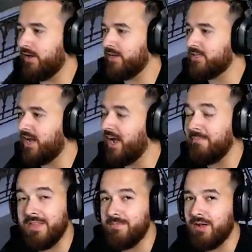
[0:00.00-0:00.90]

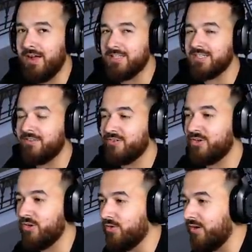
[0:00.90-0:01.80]
untimely passing of
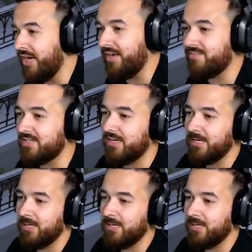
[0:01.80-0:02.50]
Keanu Reeves.